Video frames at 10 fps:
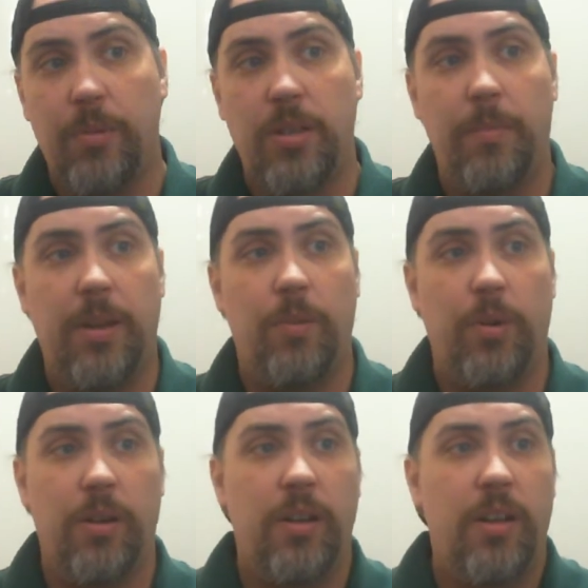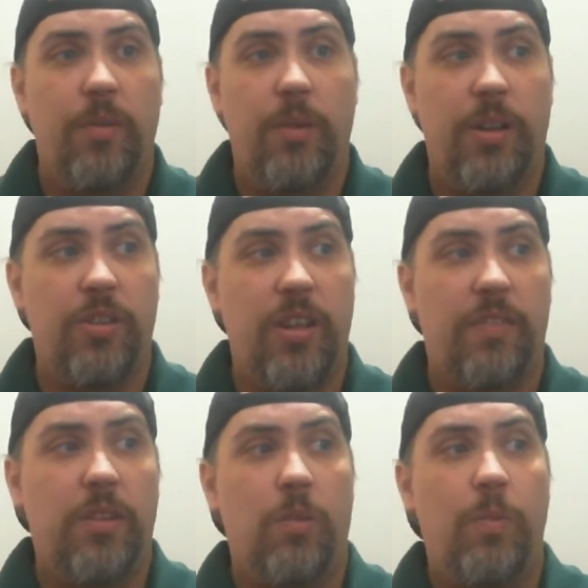somebody where we could just
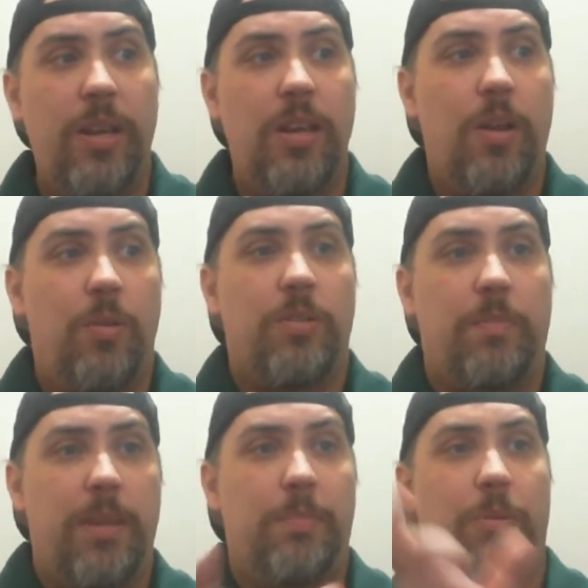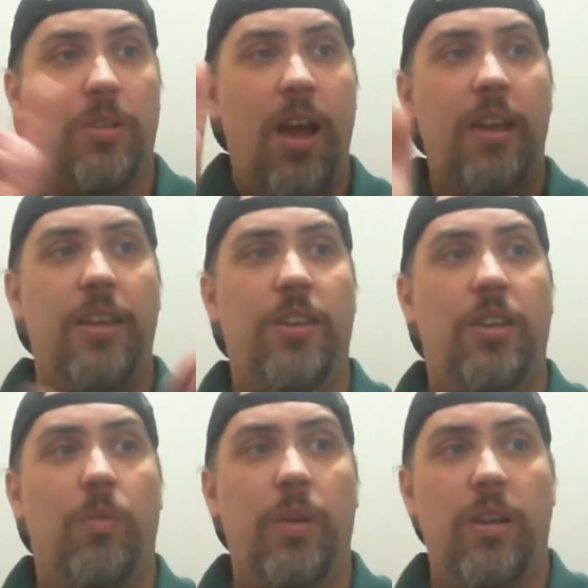have little windows of people talking to
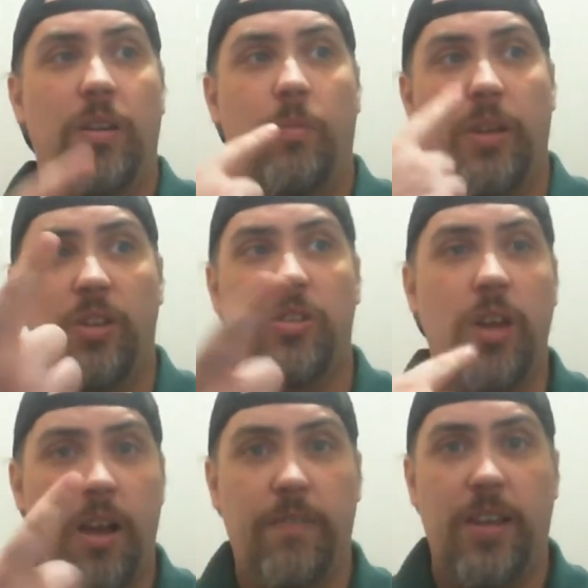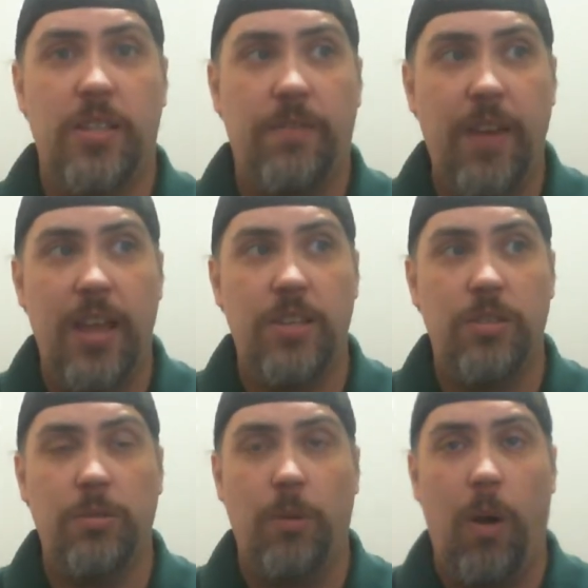you when we can just talk face to face
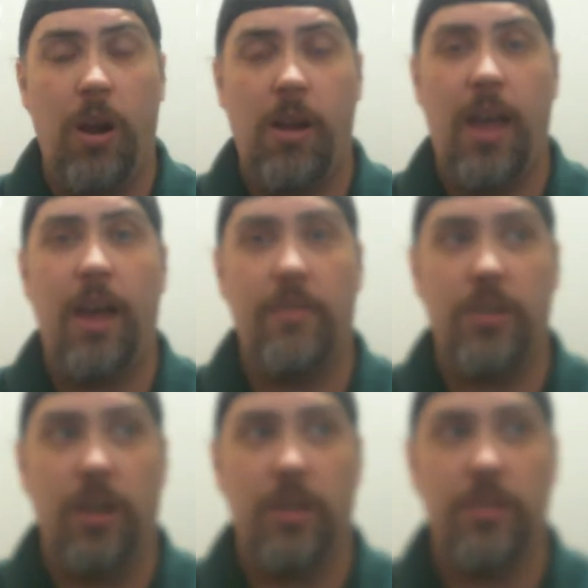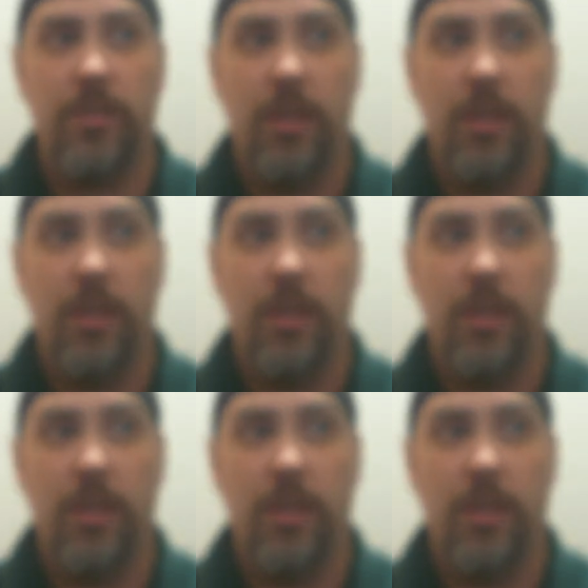through our avatars?